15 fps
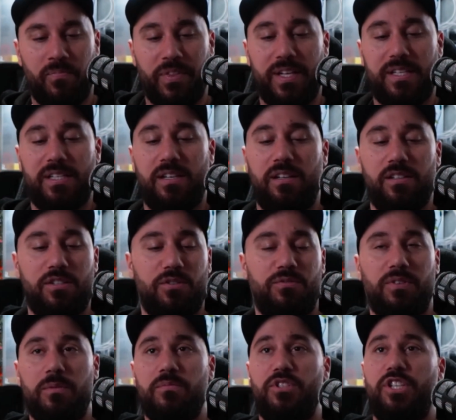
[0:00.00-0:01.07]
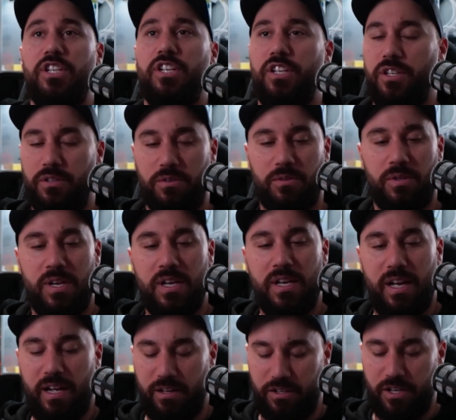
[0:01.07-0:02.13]
This is also from
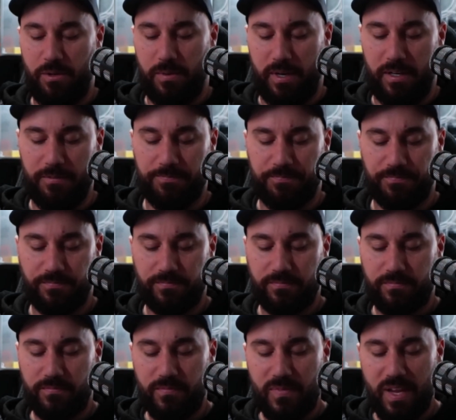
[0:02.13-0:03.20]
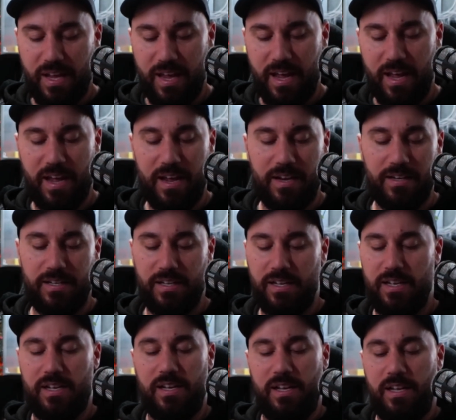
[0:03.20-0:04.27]
GQLQR, and
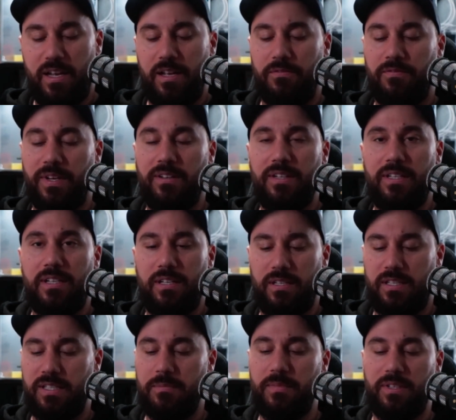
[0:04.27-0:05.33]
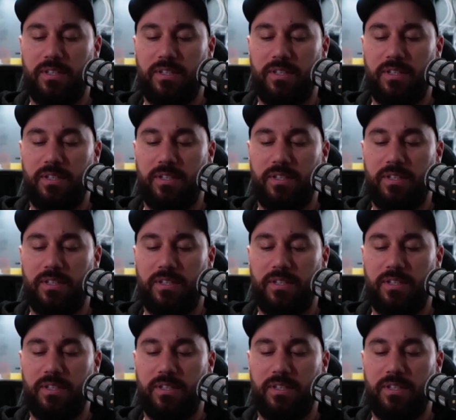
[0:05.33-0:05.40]
very similar